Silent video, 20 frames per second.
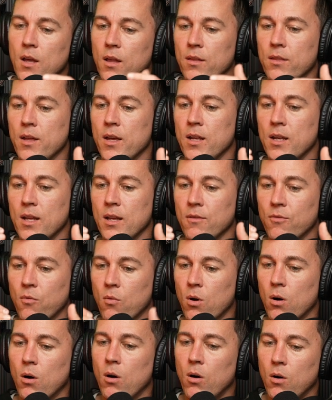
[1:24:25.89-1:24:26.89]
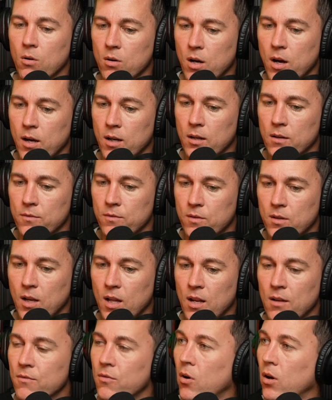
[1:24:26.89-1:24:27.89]
than if we're all kind of
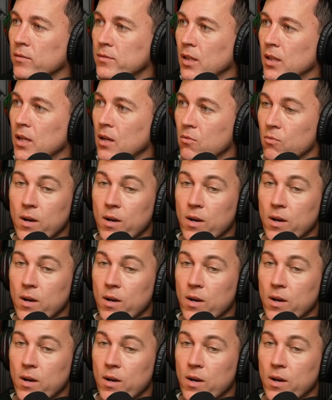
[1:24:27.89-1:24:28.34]
getting involved in it,